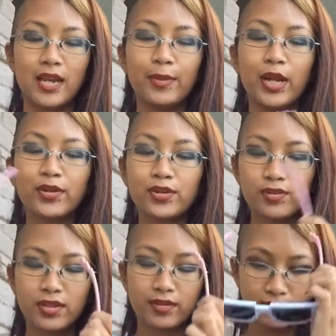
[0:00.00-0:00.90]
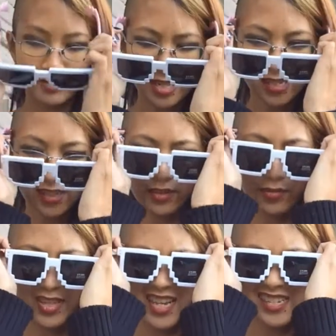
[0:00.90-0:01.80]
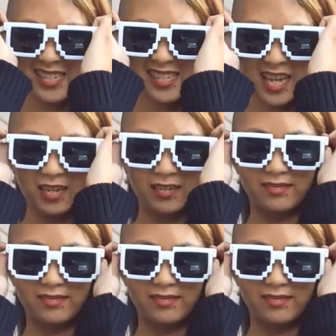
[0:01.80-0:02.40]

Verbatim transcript: mean I could do the classes over classes thing.